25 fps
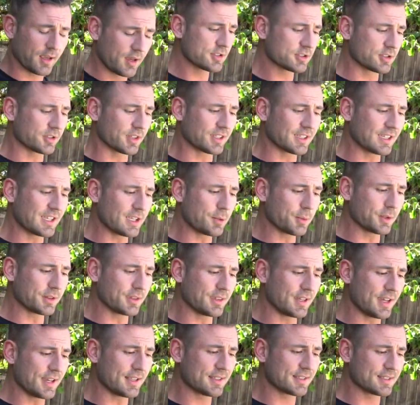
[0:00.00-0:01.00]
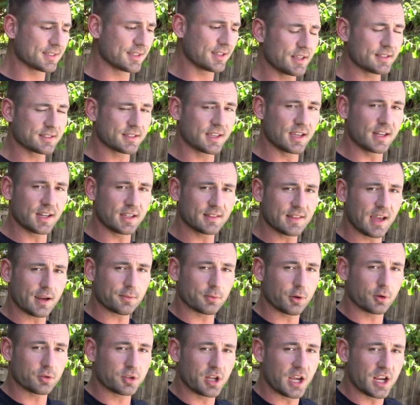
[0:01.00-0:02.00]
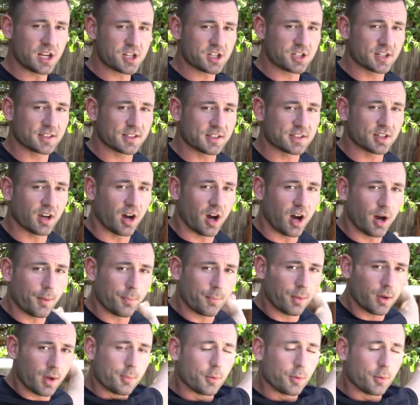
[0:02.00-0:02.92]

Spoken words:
So the key with this is getting that rotation at the top.